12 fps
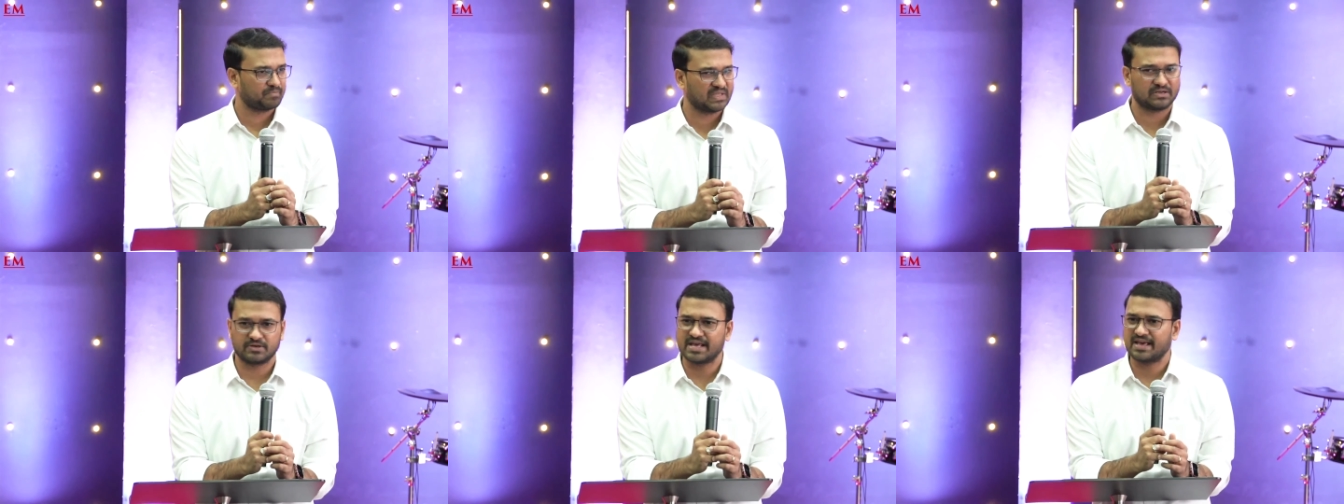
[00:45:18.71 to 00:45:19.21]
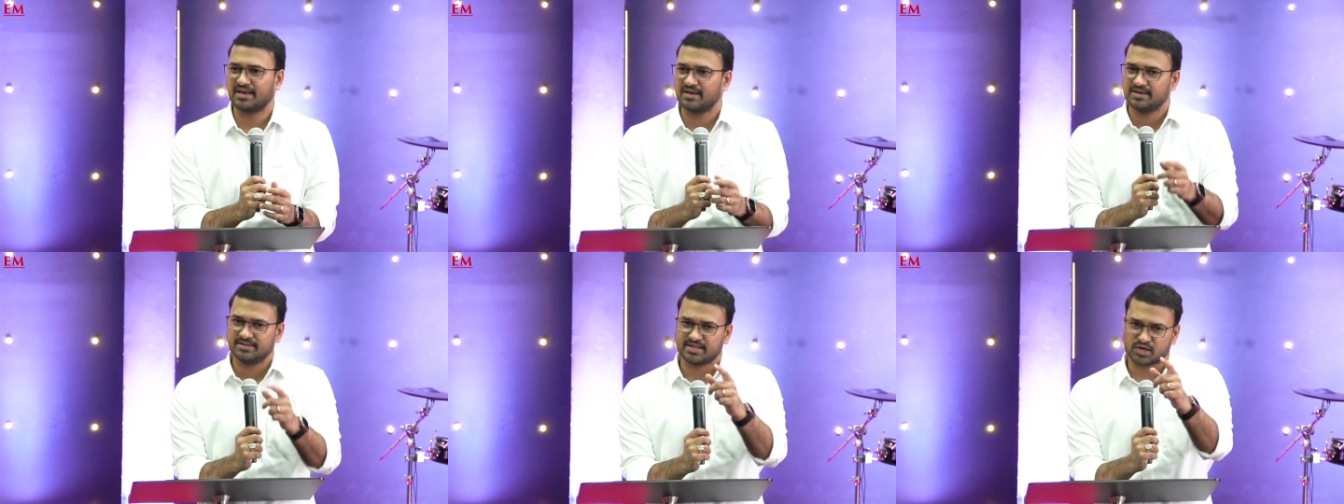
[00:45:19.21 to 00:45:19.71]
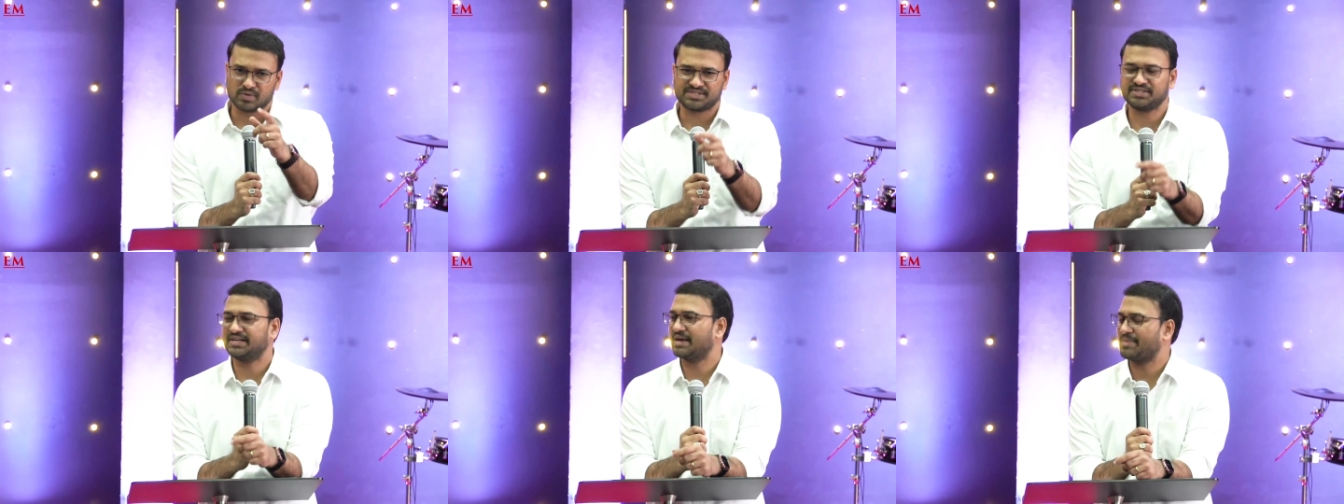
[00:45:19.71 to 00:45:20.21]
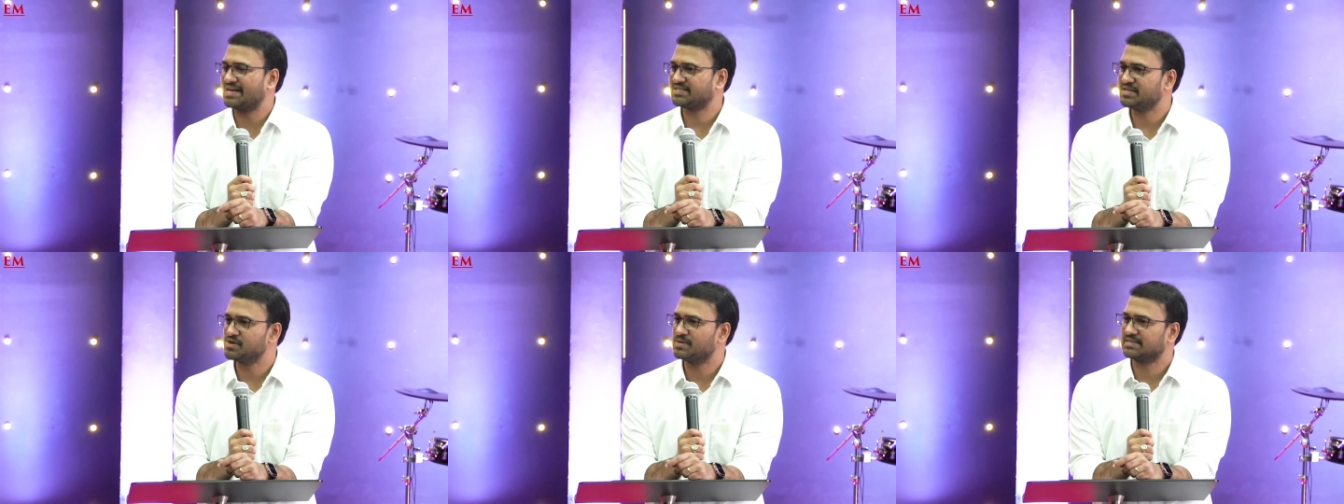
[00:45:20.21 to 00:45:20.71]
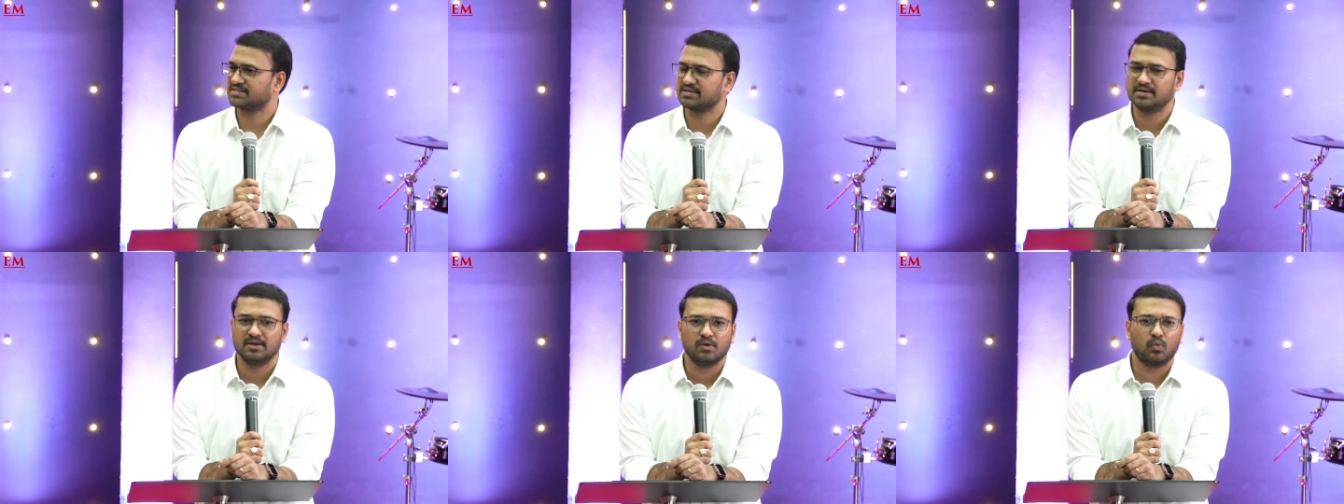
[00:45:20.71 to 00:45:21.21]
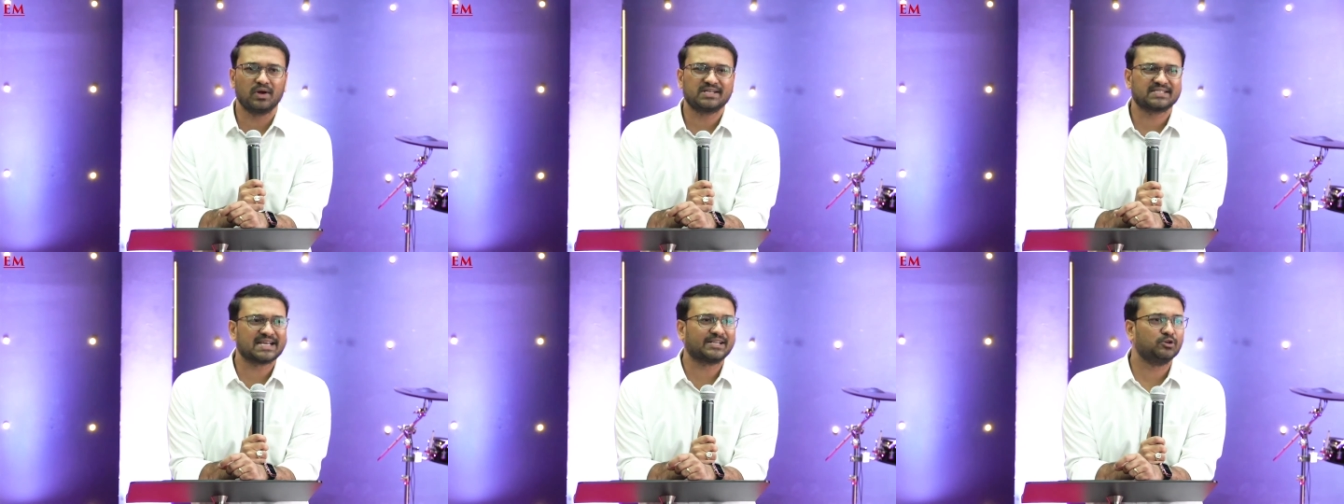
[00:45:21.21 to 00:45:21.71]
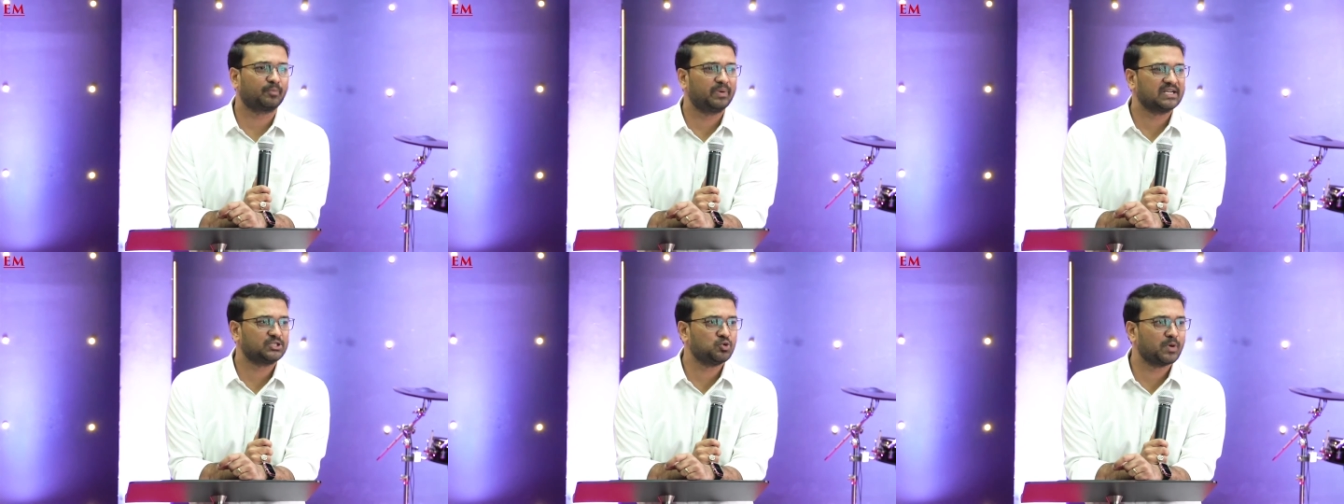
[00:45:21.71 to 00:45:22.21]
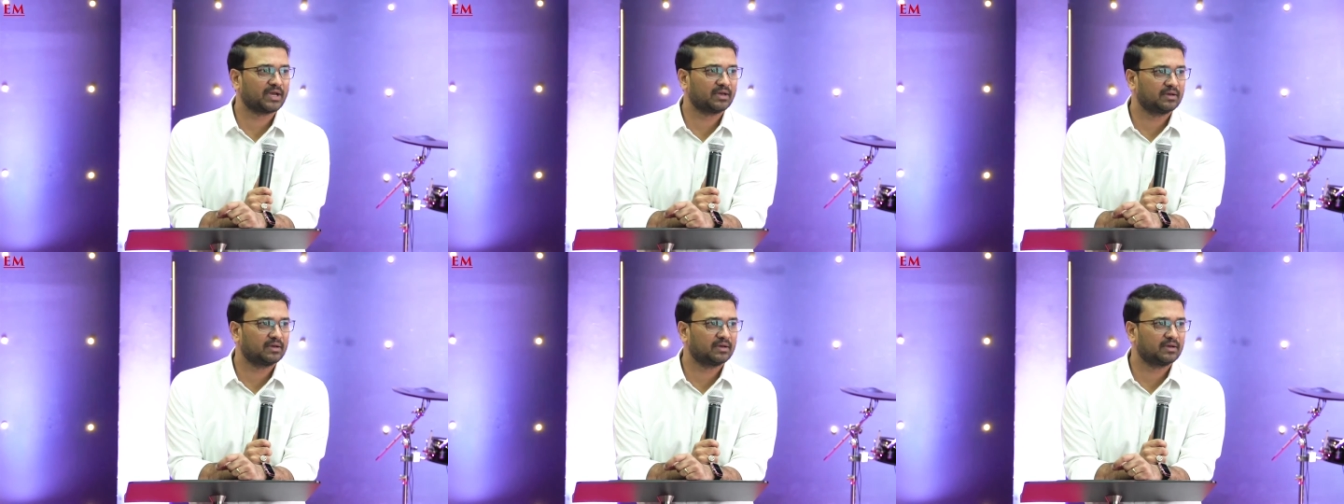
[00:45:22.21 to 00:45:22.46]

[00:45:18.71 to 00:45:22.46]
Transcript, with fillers: Today, the question that I'm asking you is, what is that you are pursuing?